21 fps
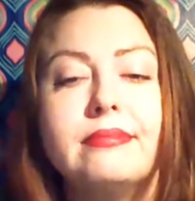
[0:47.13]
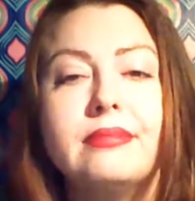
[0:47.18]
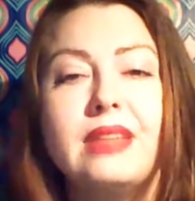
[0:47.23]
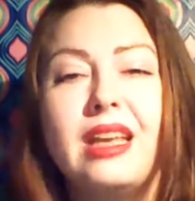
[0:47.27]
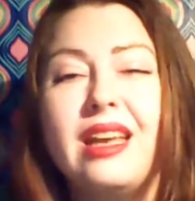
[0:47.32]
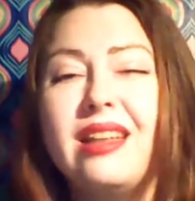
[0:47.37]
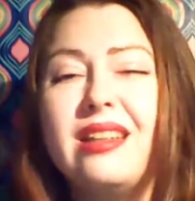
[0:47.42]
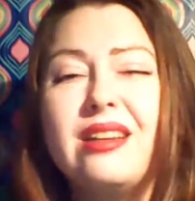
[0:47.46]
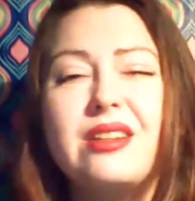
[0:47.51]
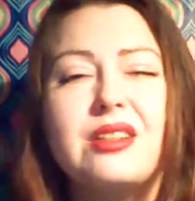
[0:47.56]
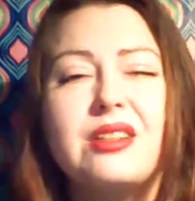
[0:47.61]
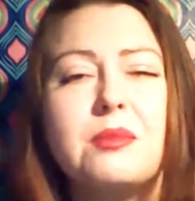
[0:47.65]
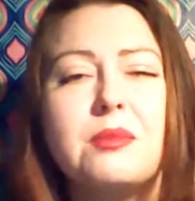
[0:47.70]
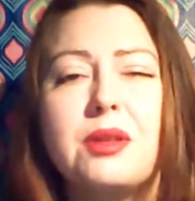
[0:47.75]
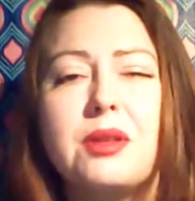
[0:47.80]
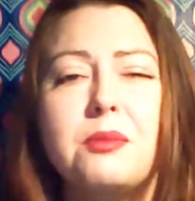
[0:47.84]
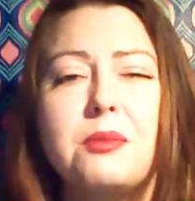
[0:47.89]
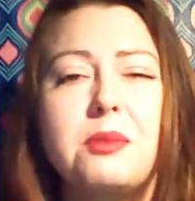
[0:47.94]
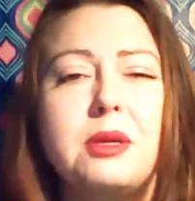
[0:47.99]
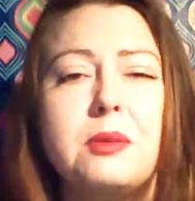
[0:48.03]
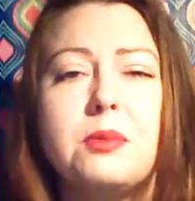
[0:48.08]
And there's some
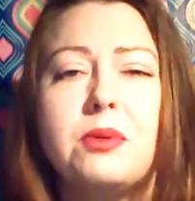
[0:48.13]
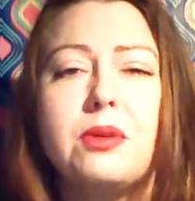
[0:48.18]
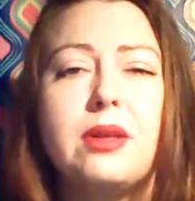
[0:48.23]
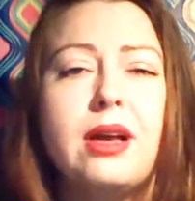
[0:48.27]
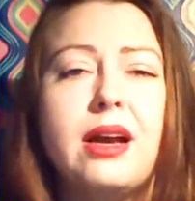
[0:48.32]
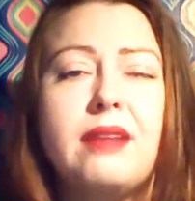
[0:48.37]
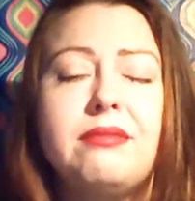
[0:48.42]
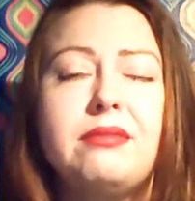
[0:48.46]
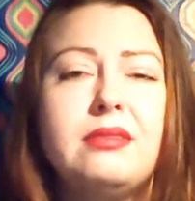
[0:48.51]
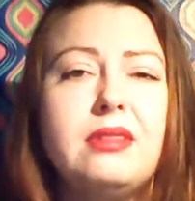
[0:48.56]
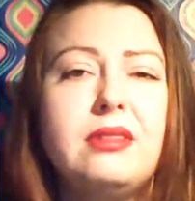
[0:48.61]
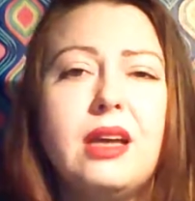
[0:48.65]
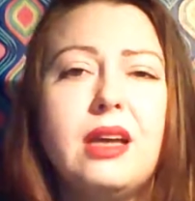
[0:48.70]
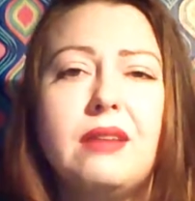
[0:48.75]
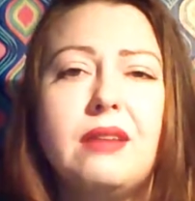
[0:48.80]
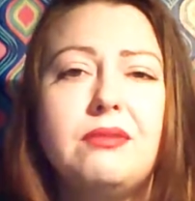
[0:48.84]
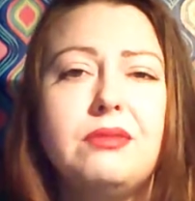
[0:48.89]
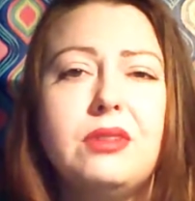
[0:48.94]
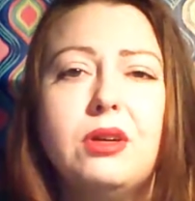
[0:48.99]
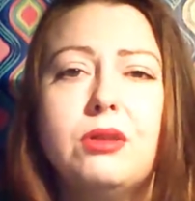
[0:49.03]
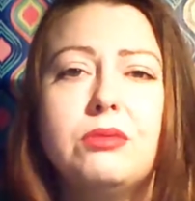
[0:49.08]
other people I
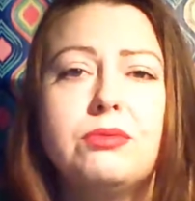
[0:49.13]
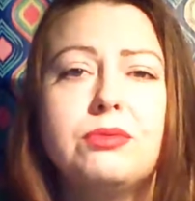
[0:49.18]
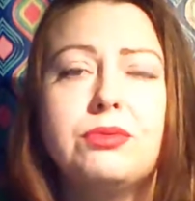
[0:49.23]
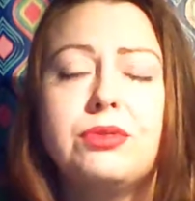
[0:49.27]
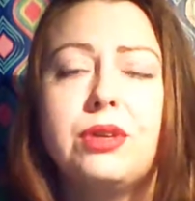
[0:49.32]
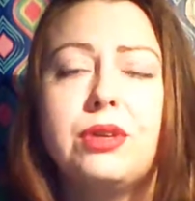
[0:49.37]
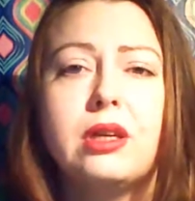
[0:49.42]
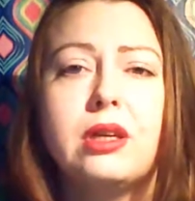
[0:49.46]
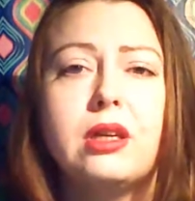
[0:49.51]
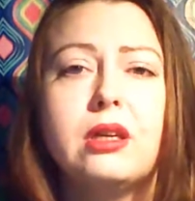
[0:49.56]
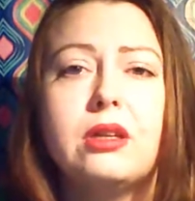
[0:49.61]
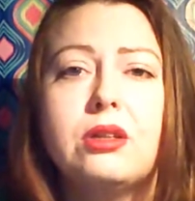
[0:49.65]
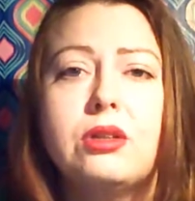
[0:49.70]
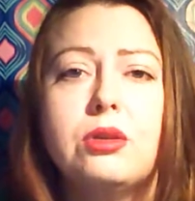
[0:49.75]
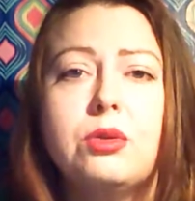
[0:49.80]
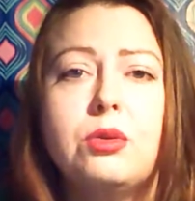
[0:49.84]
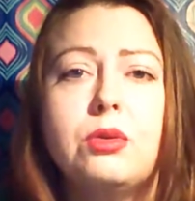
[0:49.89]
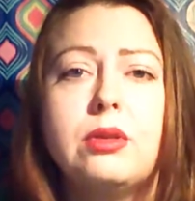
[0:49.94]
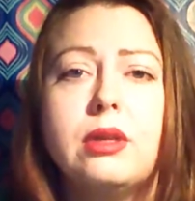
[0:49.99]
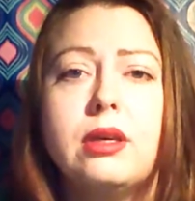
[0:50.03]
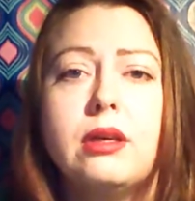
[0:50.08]
have no freaking clue
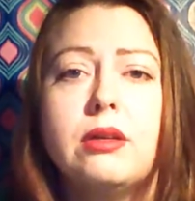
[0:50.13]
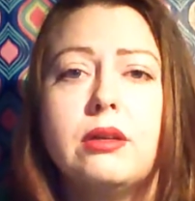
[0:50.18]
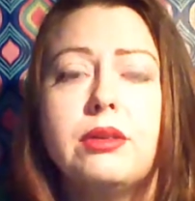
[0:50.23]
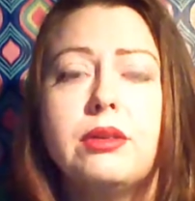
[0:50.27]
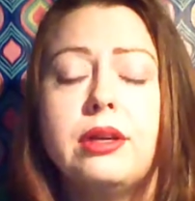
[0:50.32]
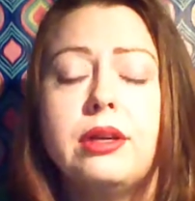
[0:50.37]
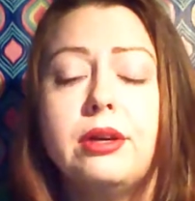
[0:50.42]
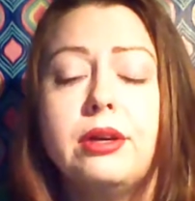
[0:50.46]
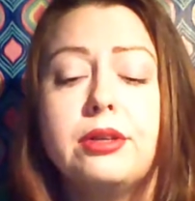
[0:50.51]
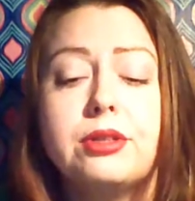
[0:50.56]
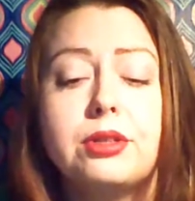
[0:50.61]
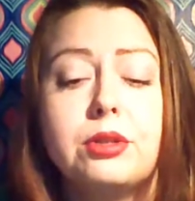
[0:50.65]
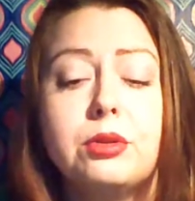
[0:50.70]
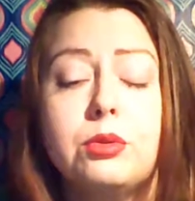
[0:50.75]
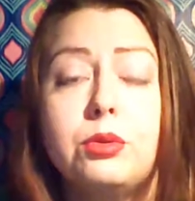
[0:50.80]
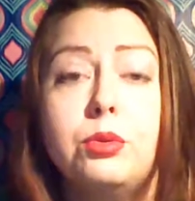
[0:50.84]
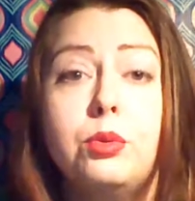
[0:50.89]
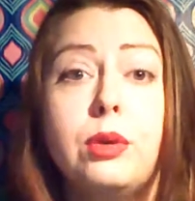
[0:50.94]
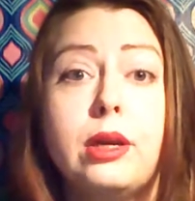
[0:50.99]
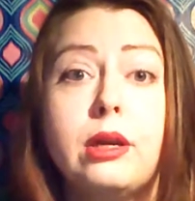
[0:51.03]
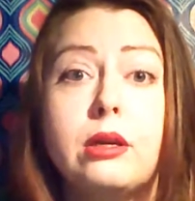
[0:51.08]
who the hell they are, so
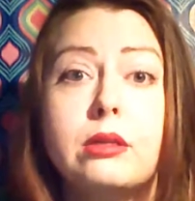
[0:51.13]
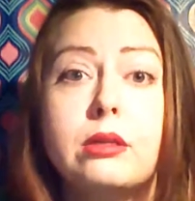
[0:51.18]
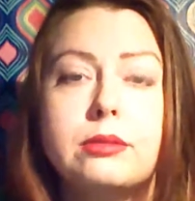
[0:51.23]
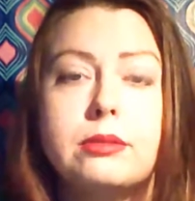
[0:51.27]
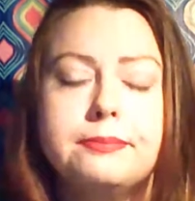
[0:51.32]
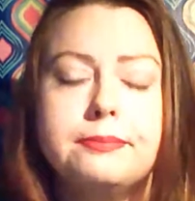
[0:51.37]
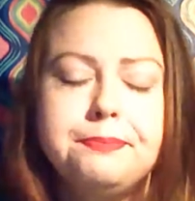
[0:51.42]
who cares.